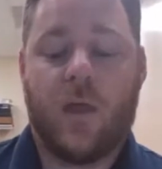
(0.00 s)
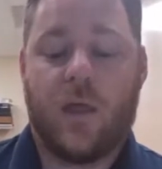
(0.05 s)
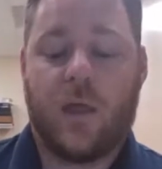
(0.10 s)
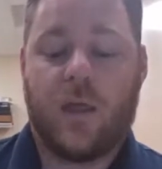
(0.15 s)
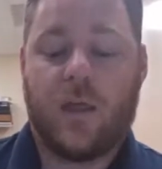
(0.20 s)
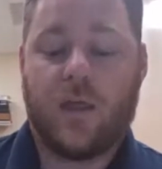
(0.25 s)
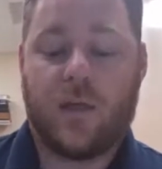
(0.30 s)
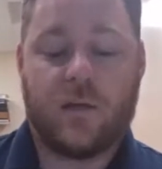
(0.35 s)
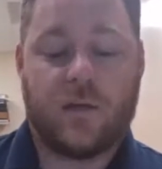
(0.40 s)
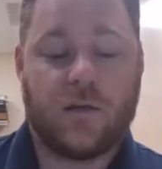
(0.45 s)

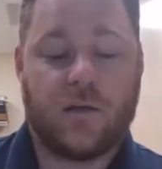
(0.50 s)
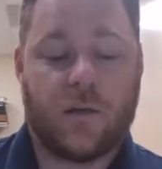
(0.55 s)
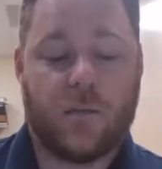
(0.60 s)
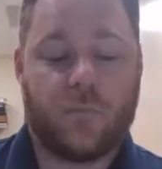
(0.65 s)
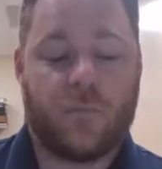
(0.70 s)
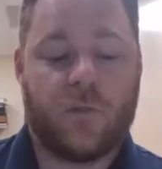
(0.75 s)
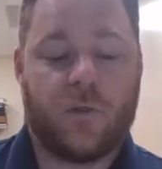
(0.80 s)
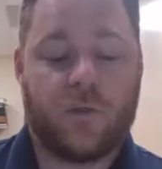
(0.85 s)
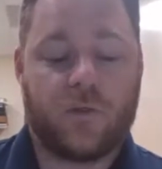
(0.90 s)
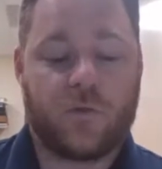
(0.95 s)
He ended
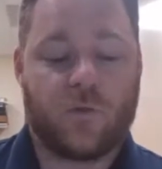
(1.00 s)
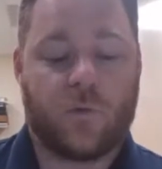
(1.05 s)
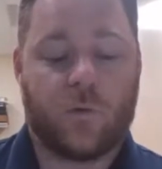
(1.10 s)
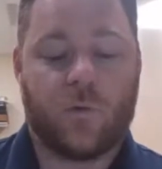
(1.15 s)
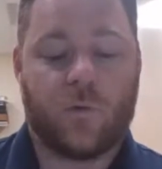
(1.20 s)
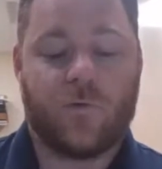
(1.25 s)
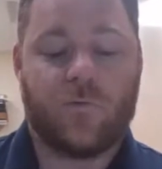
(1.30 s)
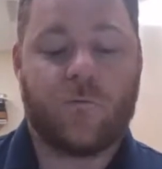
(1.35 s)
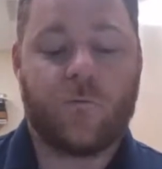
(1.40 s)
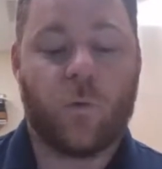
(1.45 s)
up this one
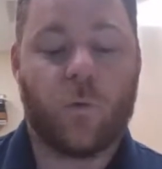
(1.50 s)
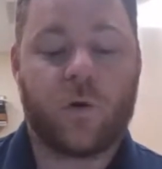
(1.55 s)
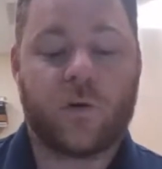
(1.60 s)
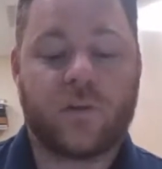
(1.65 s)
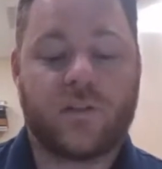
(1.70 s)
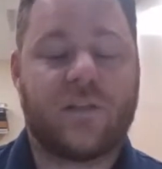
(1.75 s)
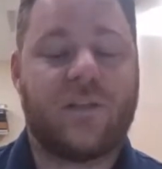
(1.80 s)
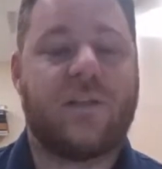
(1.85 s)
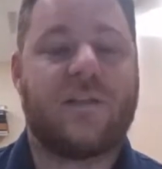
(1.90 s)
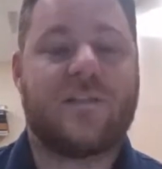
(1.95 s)
with
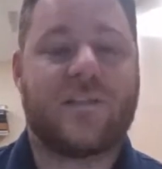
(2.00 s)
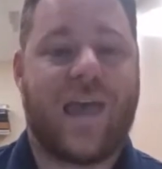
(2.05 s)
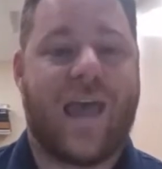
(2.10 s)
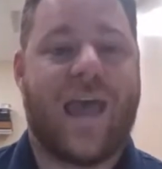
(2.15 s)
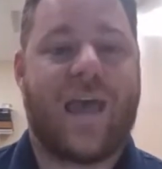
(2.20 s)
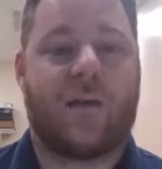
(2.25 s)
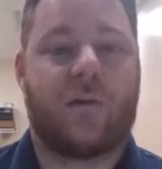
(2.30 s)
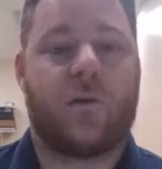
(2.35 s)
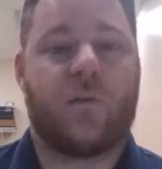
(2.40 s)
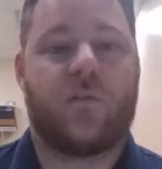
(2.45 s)
14
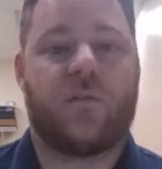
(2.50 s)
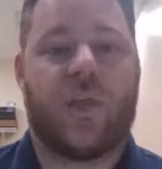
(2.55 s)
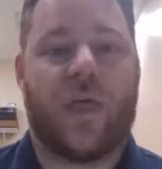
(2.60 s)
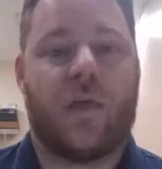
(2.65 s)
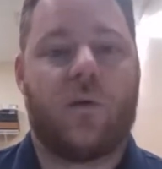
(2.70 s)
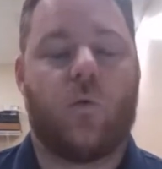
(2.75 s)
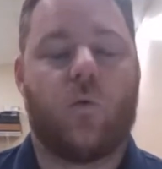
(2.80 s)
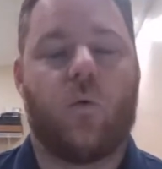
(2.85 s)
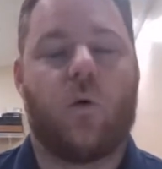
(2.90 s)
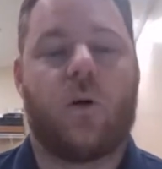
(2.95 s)
tackles
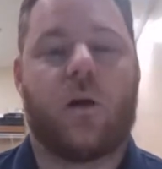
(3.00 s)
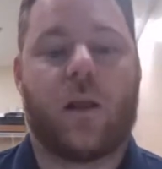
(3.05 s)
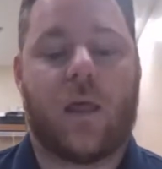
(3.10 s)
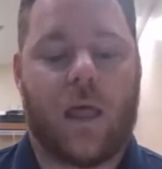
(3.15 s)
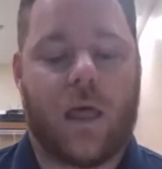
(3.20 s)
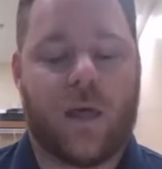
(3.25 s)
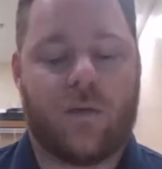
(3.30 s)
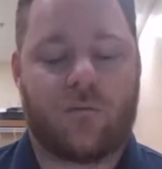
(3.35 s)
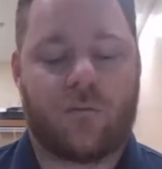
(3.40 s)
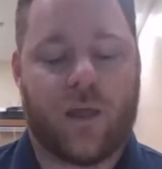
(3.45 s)
and
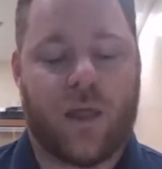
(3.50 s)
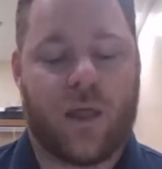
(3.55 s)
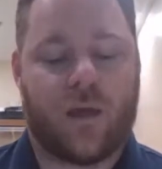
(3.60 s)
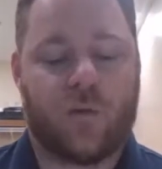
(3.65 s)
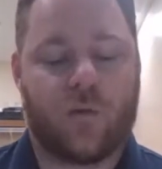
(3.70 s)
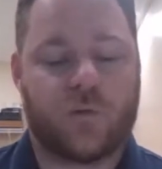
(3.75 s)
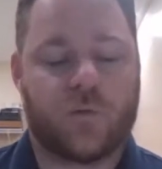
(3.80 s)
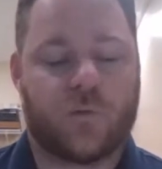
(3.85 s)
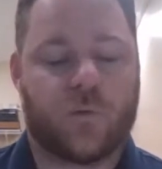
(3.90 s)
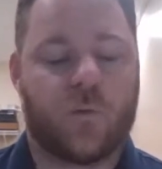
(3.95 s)
1.5
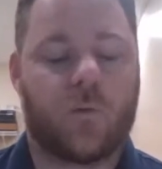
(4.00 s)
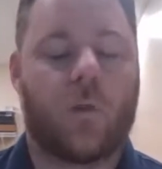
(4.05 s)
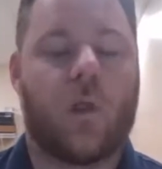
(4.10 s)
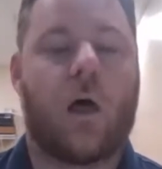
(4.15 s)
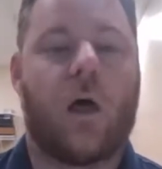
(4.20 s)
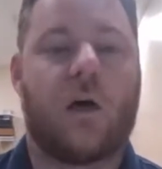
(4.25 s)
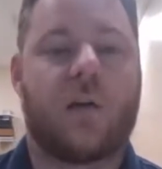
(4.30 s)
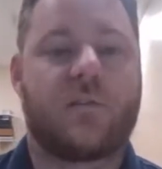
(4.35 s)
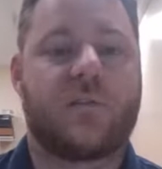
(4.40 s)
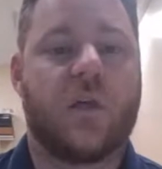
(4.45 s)
tackles for
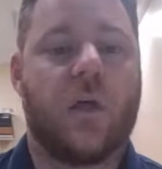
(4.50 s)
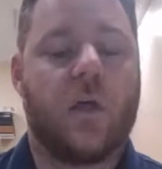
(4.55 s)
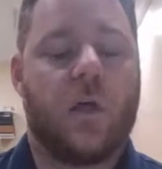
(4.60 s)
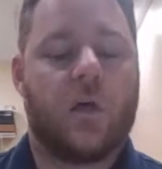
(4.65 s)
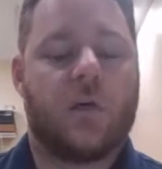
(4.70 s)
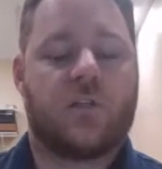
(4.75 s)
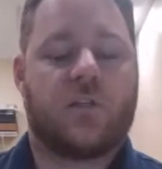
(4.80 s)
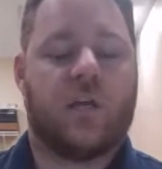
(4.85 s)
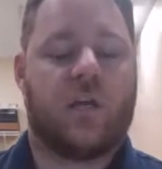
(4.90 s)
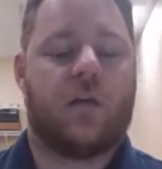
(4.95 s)
loss.
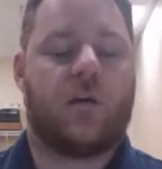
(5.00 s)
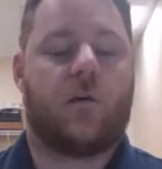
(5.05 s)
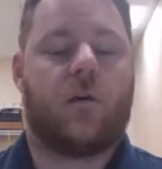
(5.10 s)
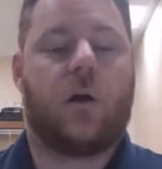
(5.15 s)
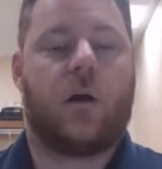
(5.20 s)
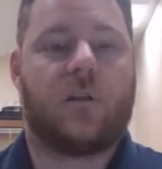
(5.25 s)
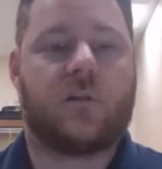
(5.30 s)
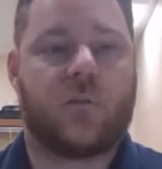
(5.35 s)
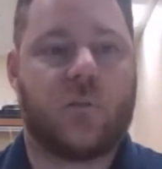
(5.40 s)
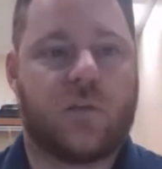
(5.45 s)
Shannon
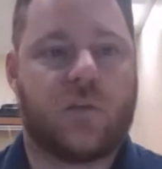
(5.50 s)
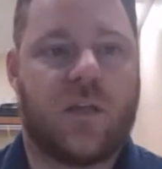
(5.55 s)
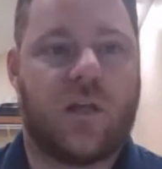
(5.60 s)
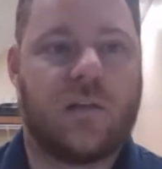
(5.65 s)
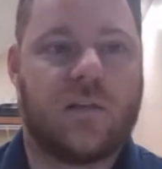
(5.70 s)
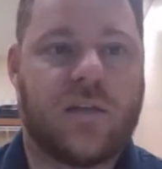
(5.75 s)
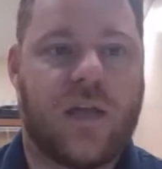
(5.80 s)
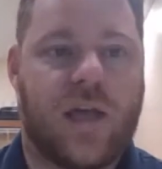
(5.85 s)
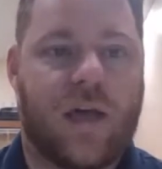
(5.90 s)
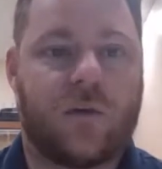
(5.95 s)
Ross with
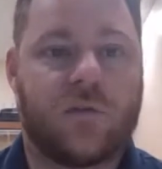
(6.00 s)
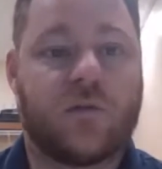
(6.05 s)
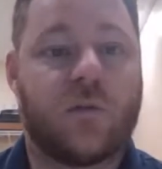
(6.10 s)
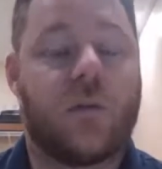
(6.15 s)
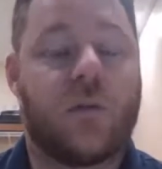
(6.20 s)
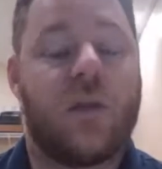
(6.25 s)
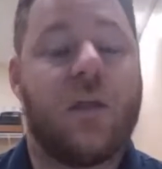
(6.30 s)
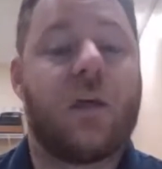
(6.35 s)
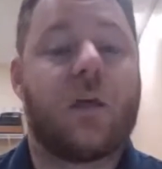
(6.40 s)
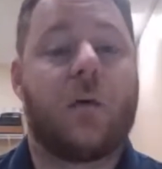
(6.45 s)
10 tackles. So
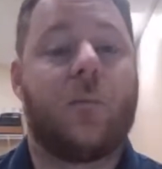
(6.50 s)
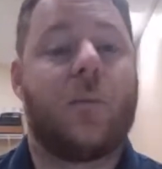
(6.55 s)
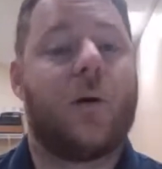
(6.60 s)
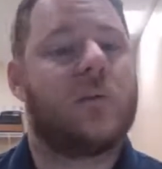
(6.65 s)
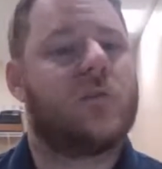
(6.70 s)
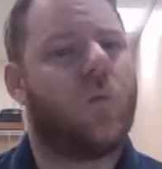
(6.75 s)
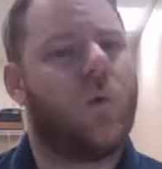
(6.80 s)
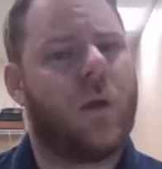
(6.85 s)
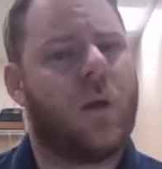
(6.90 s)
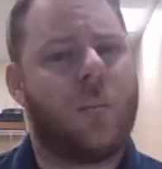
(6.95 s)
the
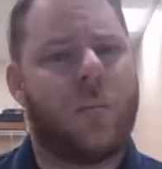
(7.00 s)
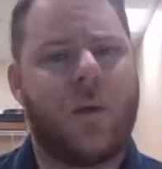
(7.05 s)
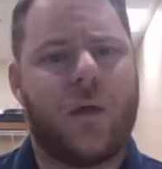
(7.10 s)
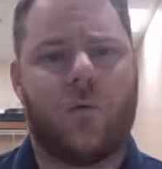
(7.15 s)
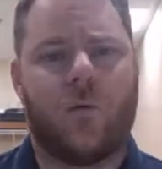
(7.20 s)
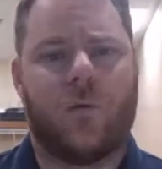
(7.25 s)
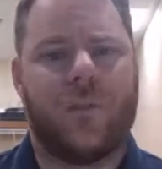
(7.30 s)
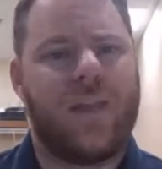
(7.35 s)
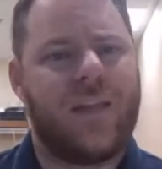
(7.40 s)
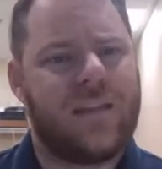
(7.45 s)
Ichabods win a big
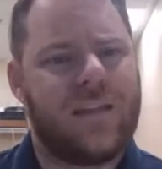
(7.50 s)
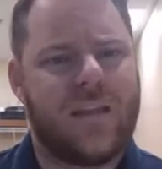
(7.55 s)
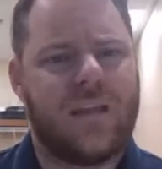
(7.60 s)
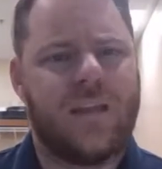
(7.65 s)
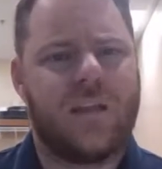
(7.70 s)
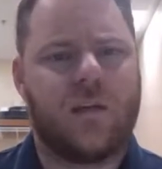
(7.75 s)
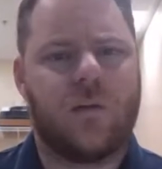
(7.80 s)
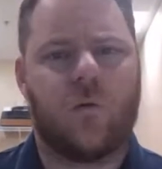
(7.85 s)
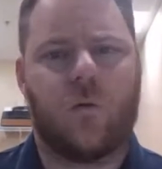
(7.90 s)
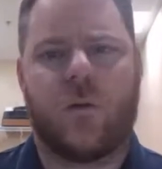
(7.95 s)
one. They
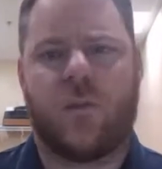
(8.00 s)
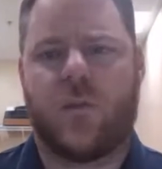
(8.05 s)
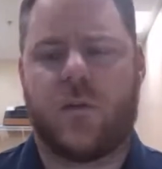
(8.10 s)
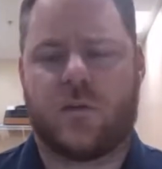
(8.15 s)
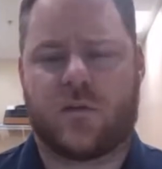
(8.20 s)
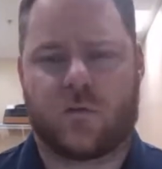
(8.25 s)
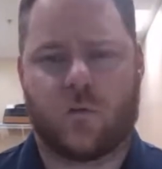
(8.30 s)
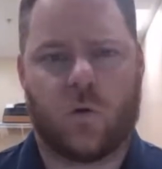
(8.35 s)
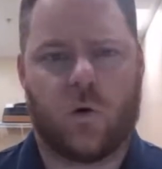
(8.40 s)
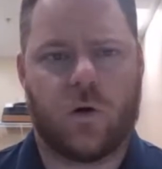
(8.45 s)
needed to win
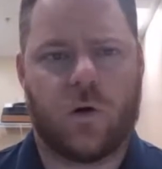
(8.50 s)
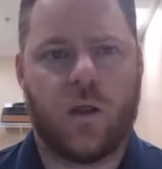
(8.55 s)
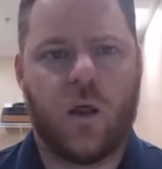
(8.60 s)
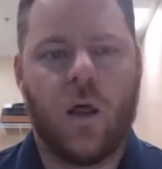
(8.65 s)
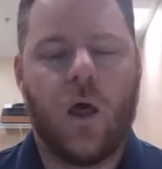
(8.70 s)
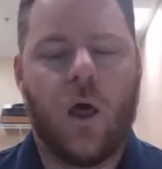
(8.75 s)
this one.